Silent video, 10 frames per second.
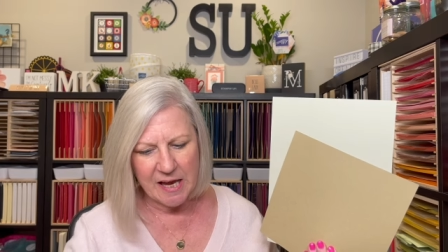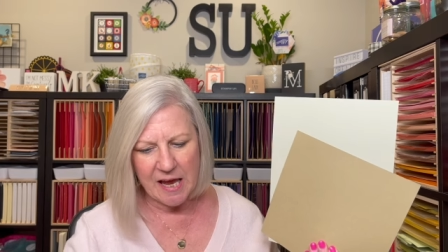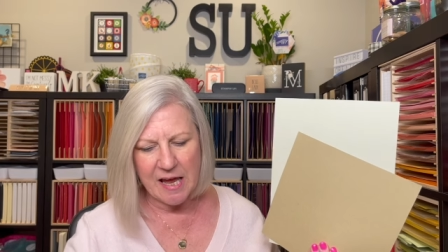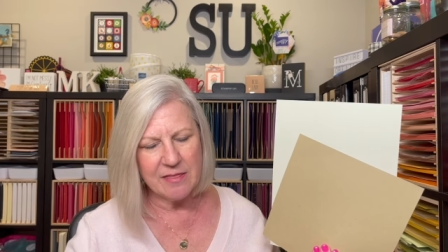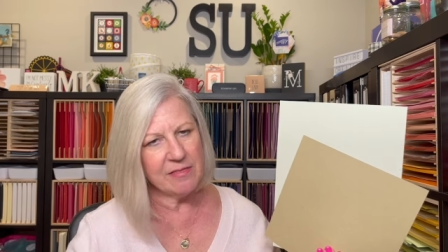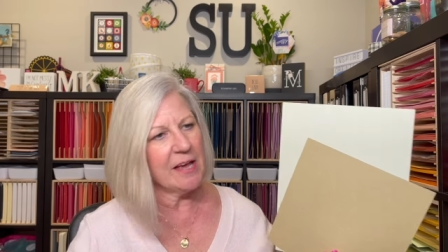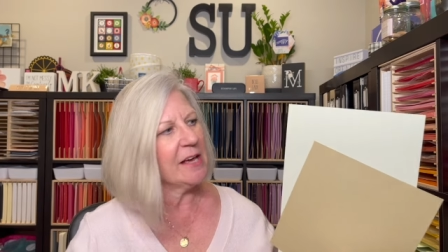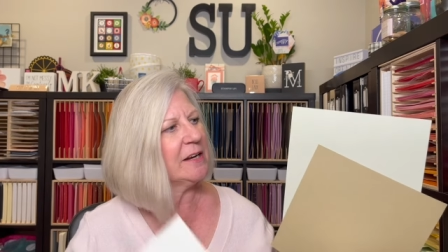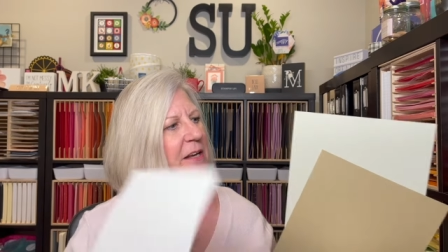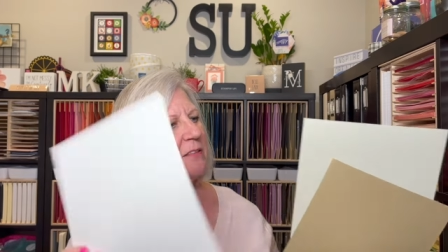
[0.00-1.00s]
And
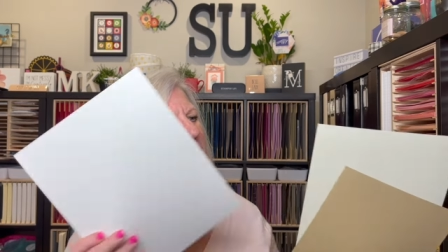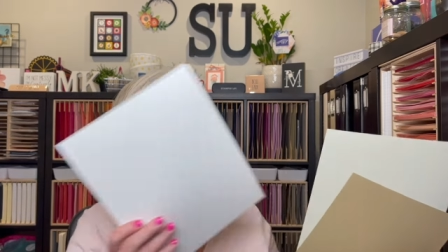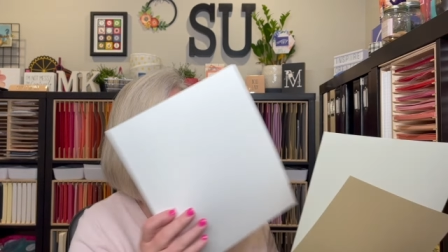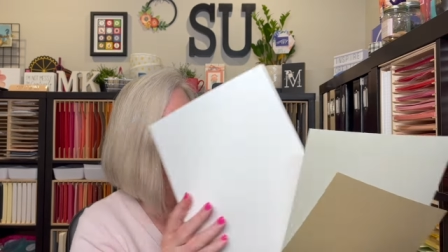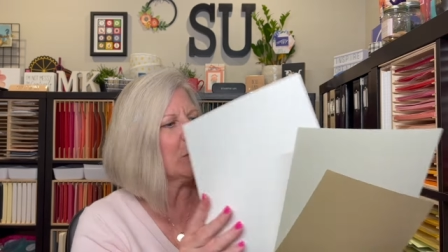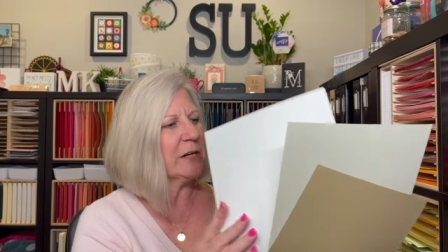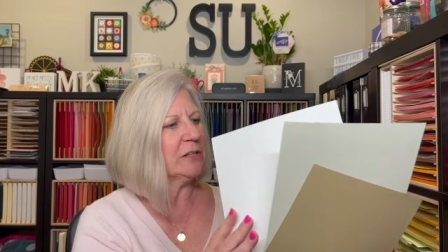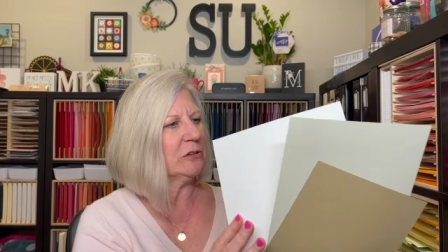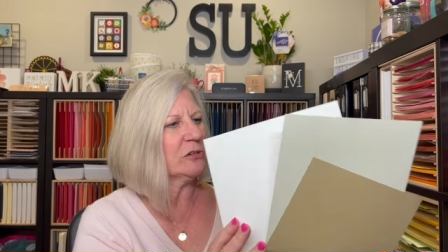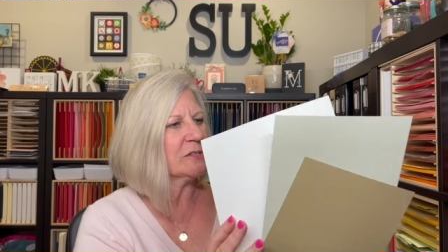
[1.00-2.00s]
then this is what
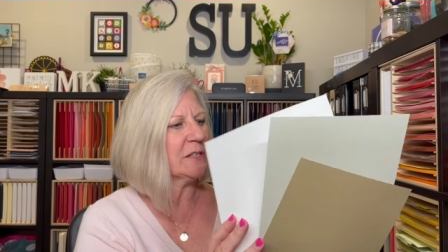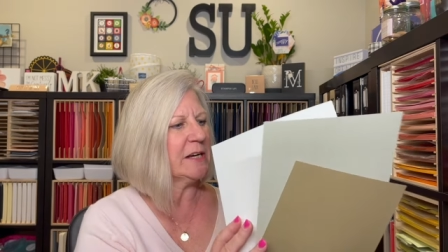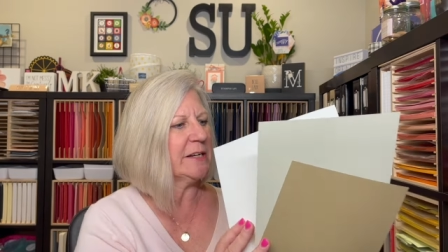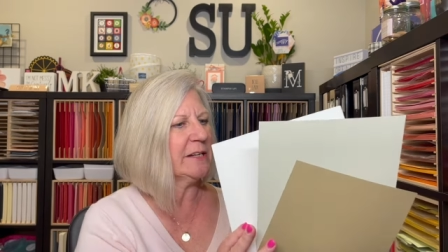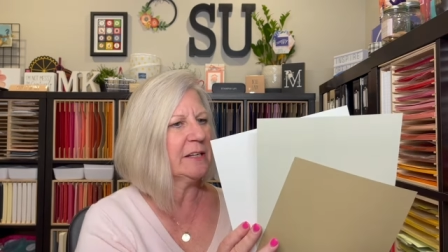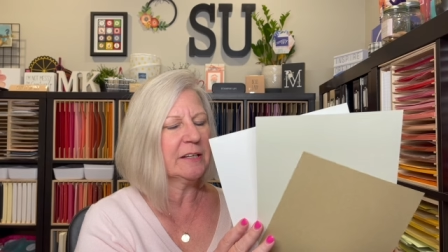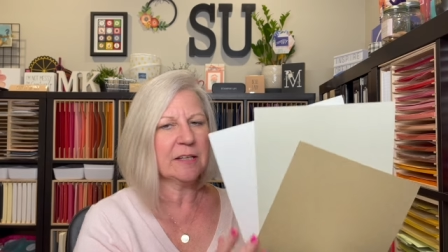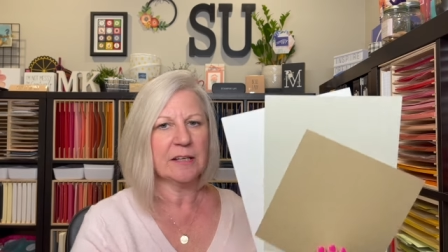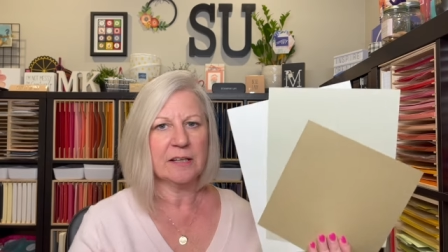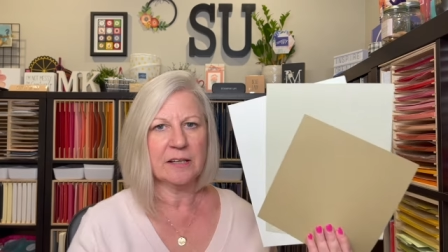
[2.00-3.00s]
it looks like
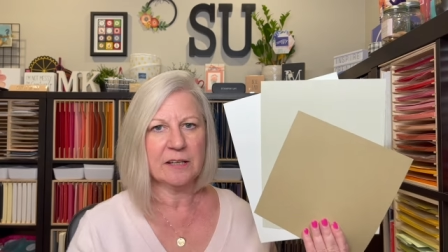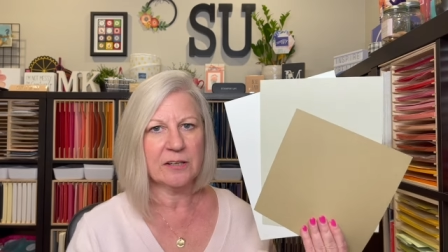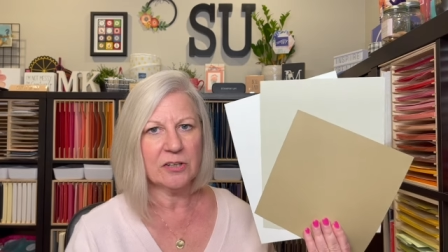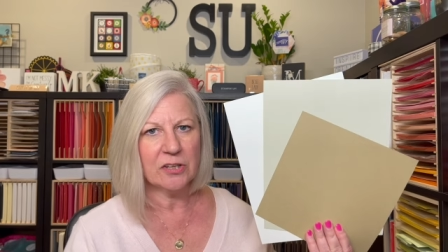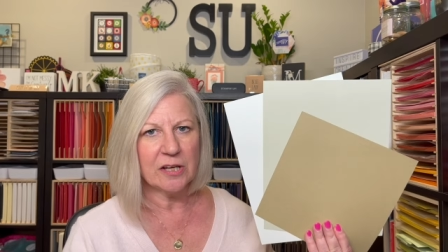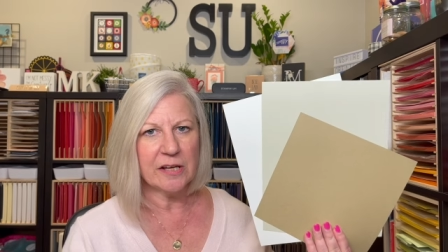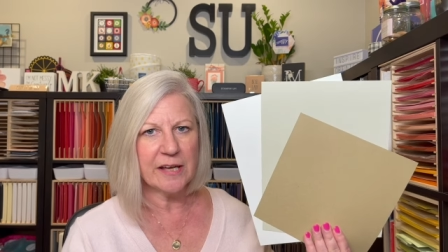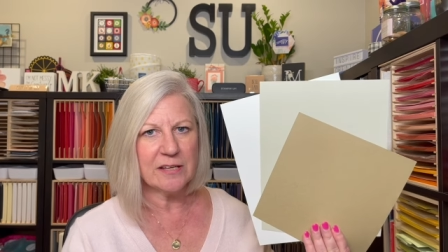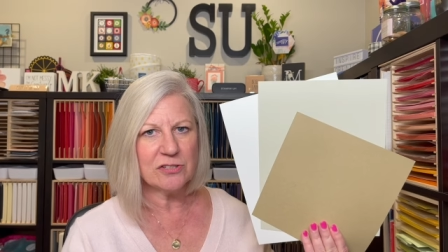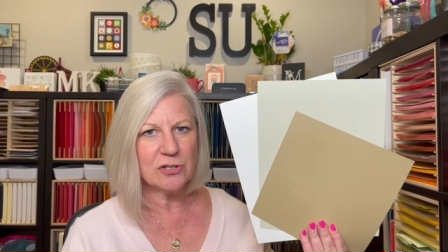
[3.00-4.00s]

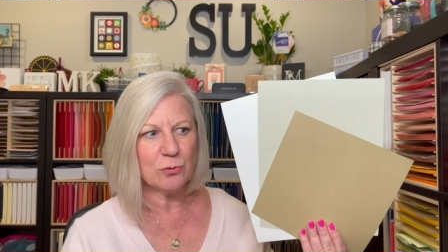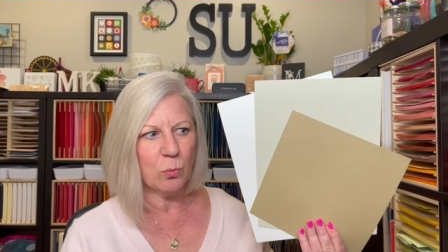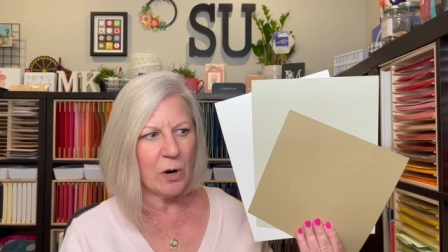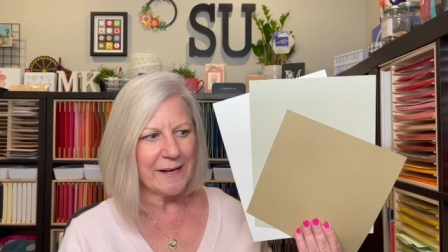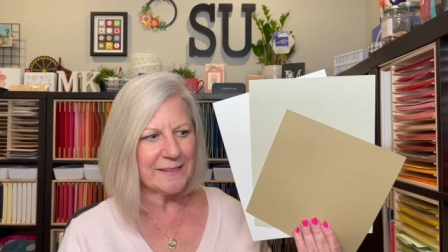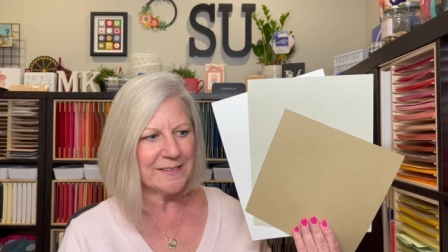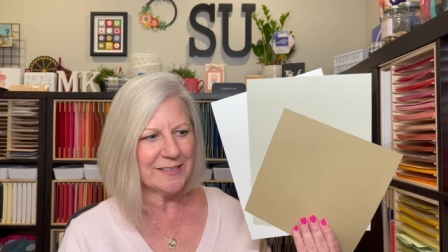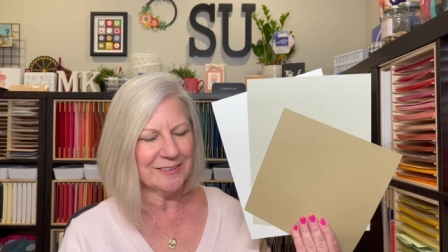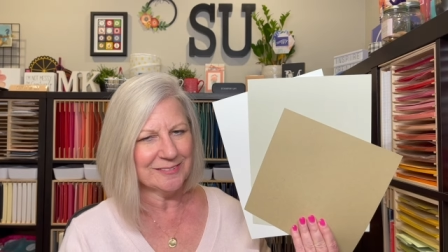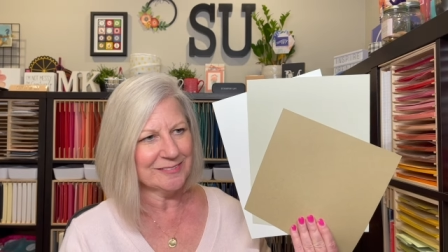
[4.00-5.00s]
against white,
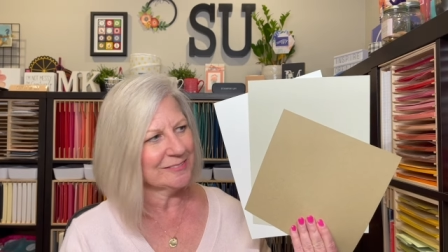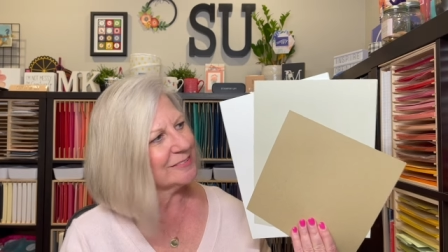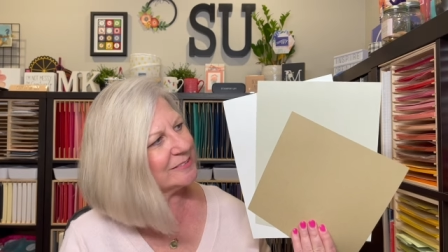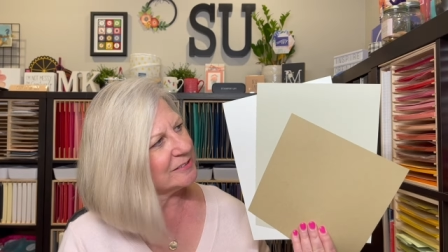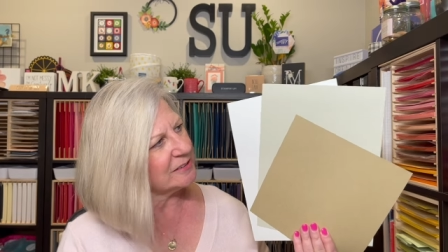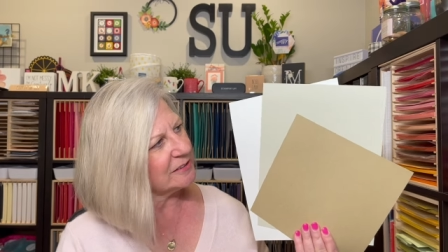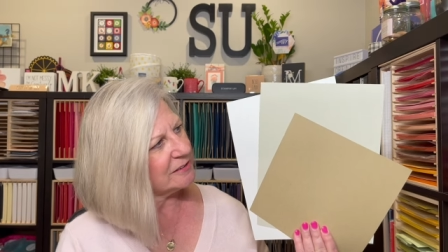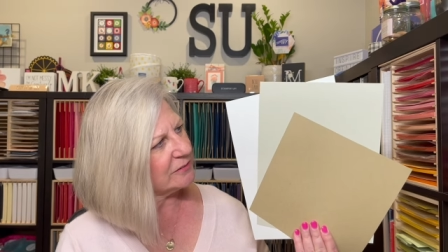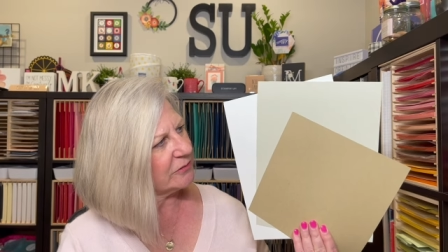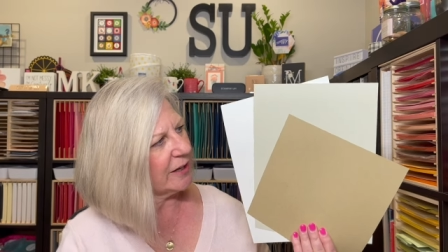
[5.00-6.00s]

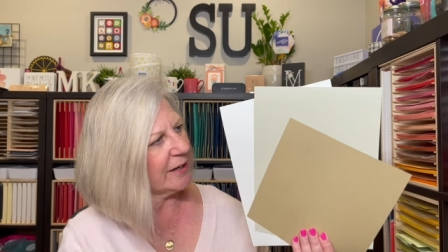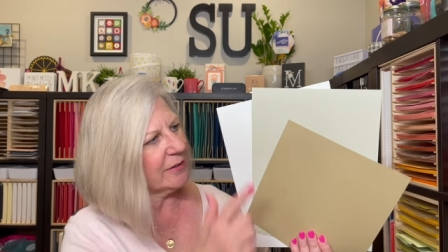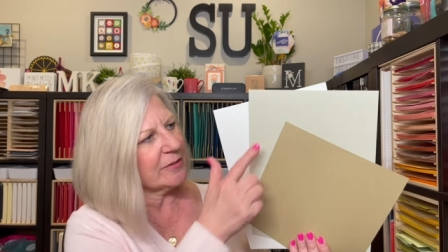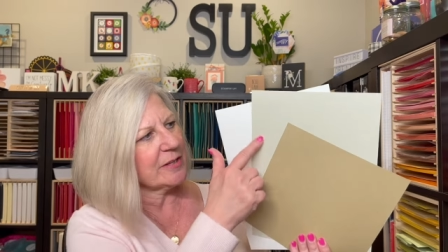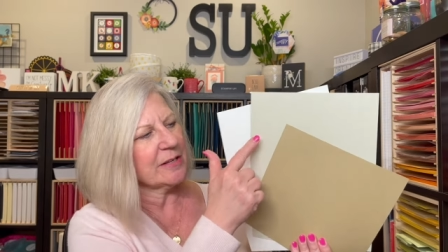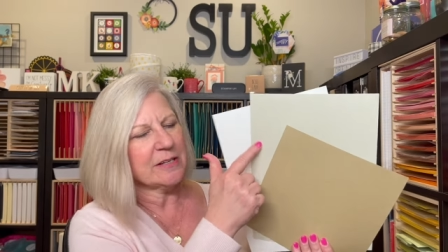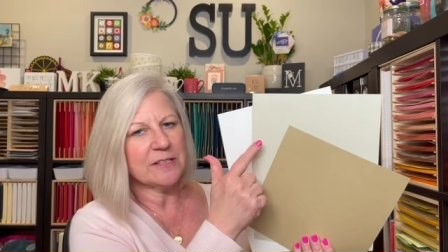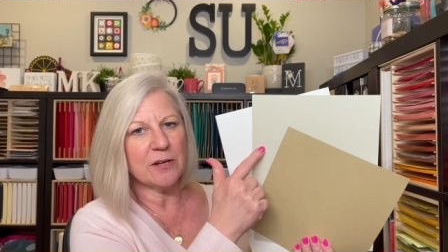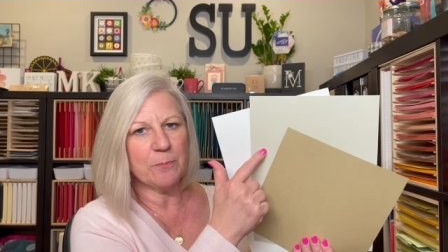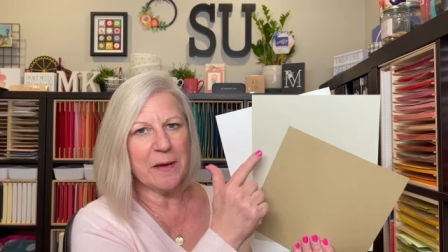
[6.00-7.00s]
okay?
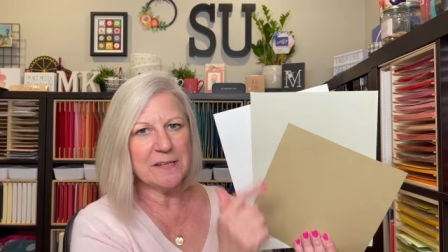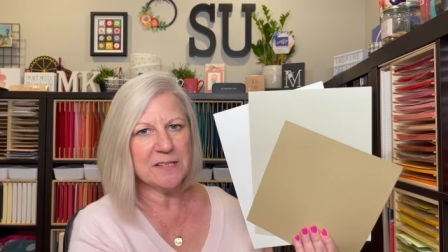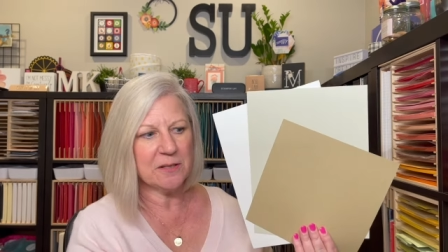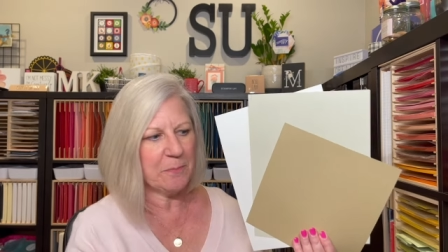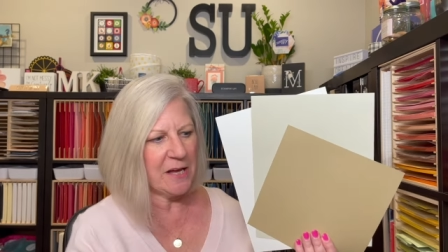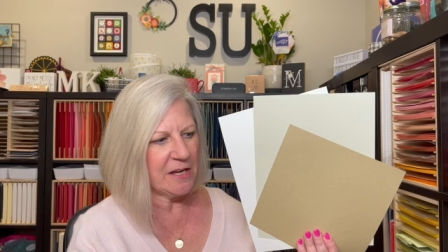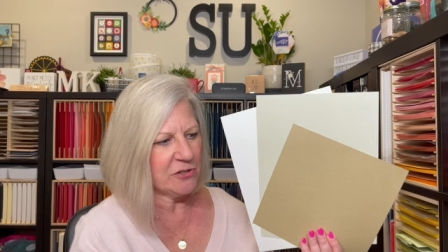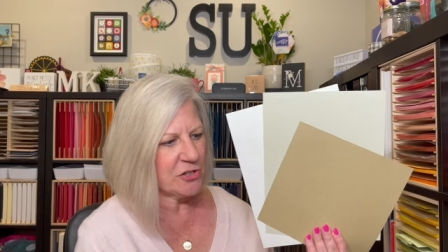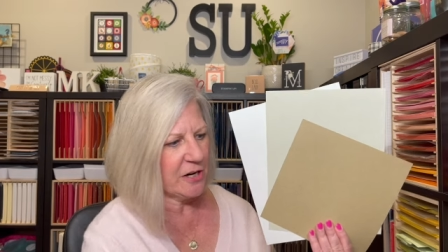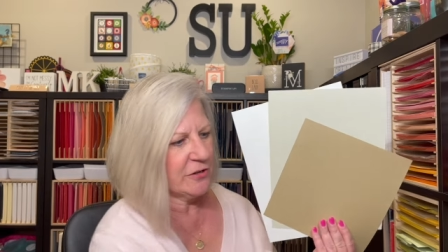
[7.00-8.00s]
So Basic
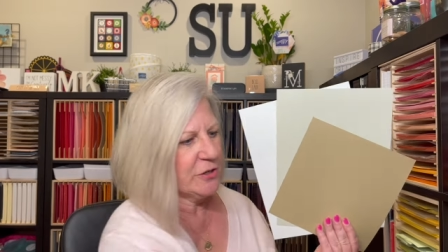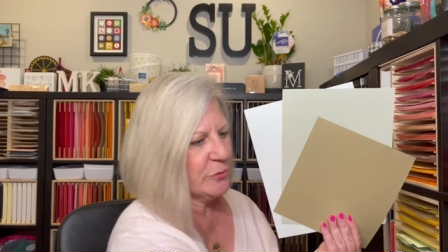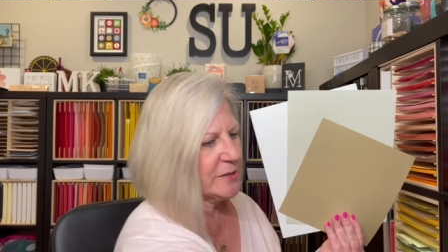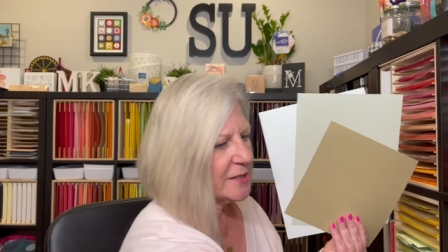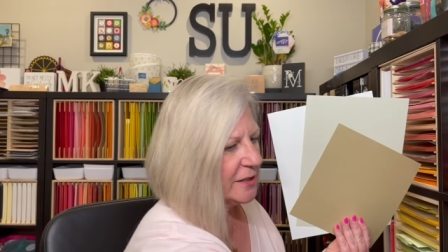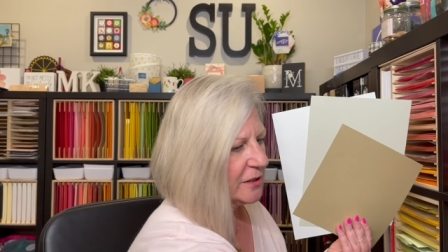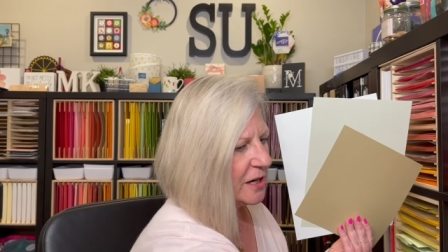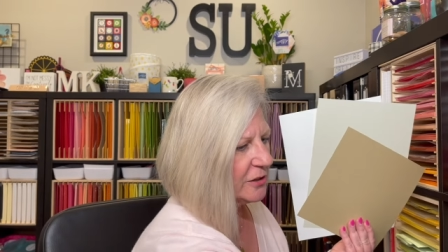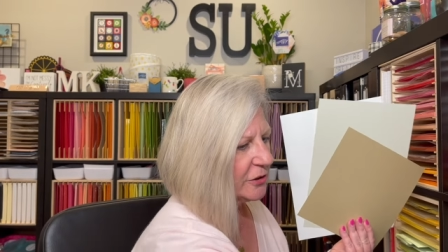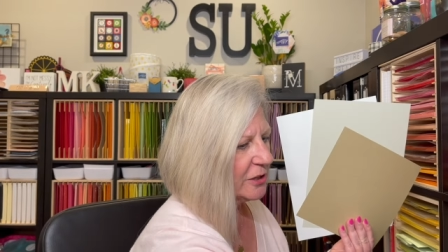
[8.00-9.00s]
Beige, our newest In Color.